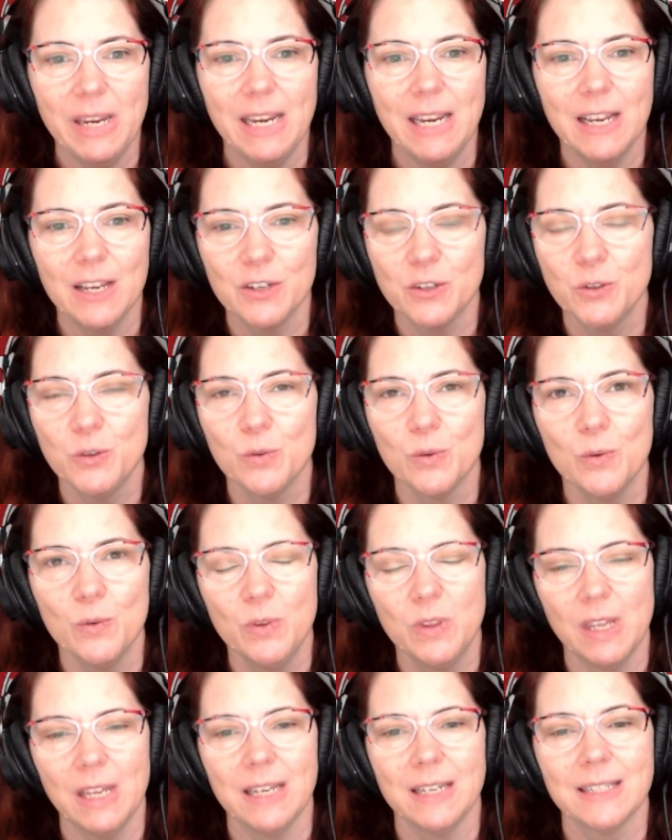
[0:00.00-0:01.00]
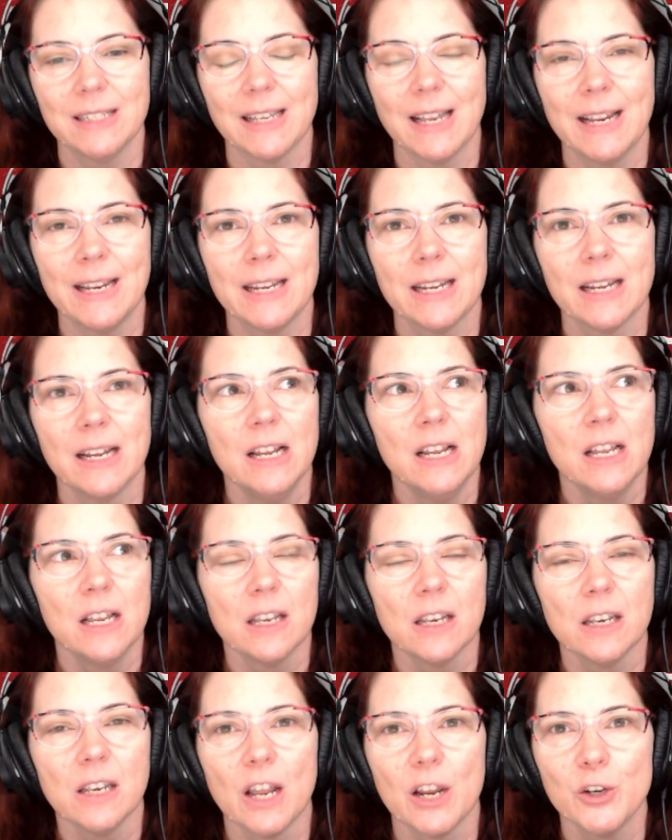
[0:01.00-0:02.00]
is through things like
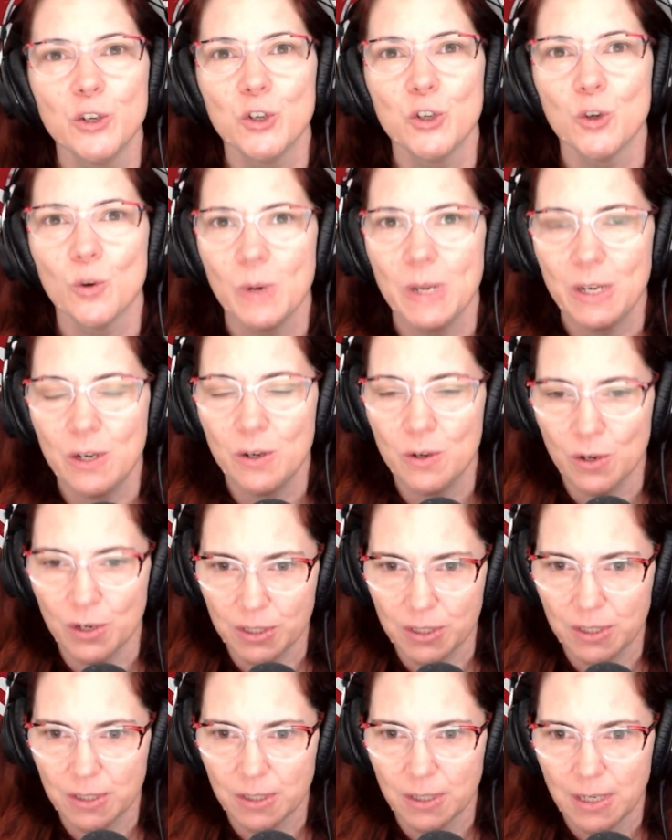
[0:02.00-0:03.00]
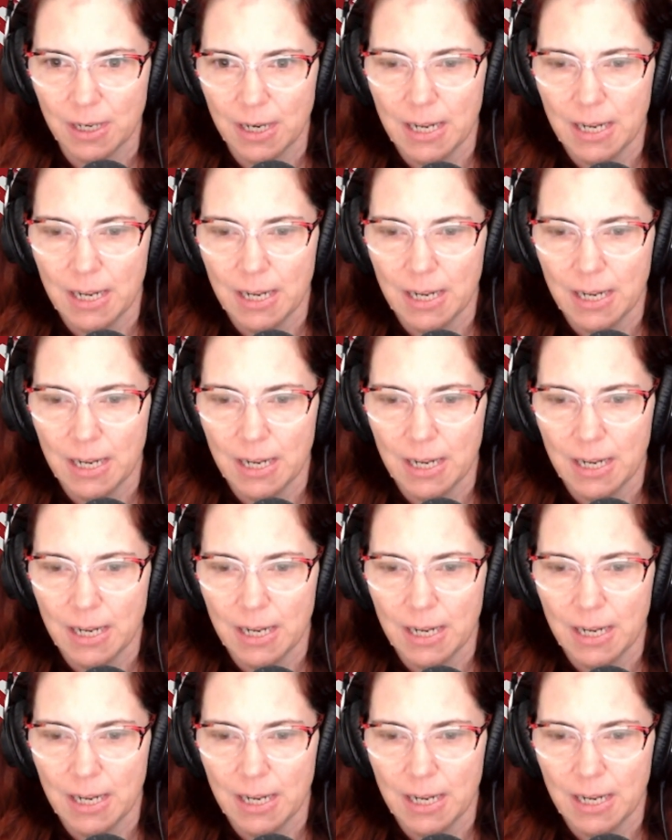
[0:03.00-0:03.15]
luxury goods,